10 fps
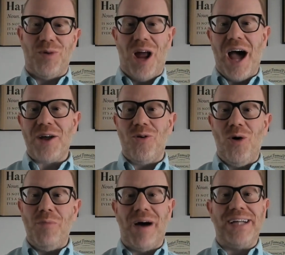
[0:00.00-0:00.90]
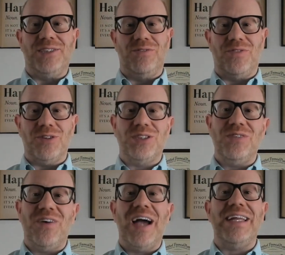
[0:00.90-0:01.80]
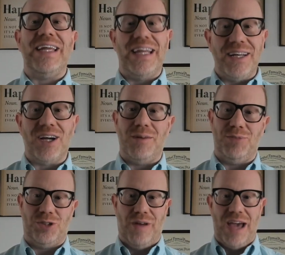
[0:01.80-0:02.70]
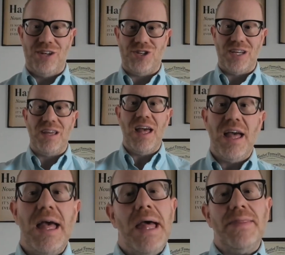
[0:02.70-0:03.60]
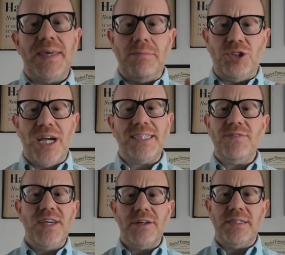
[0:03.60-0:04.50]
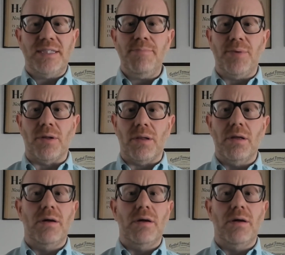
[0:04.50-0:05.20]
what I call my diversified income strategy. The objective here is simple.